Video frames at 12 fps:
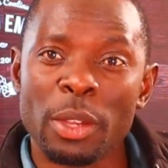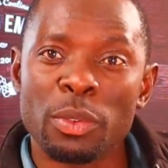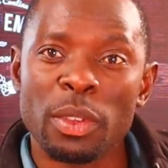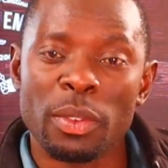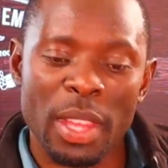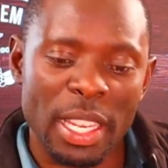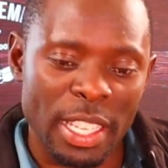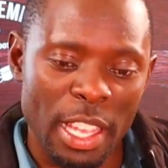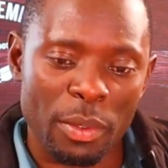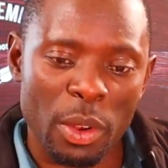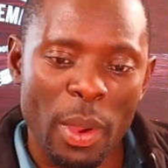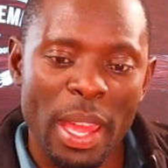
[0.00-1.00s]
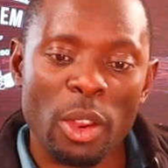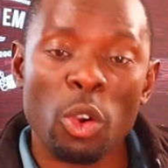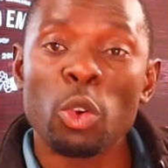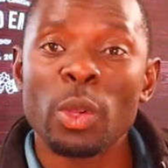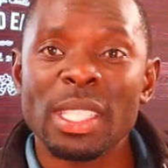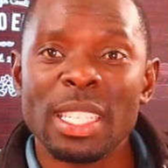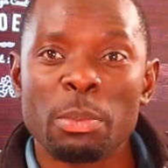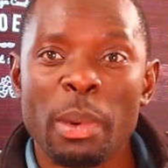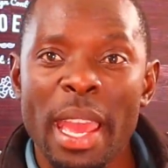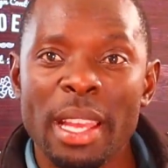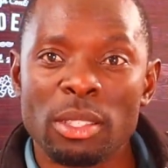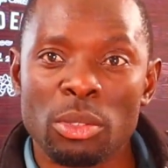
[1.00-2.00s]
that everyone always
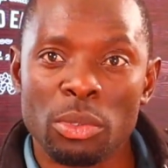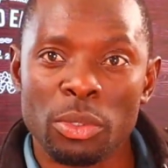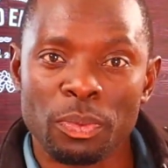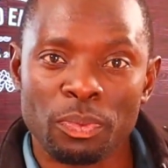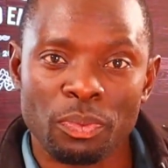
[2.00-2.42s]
aspires to.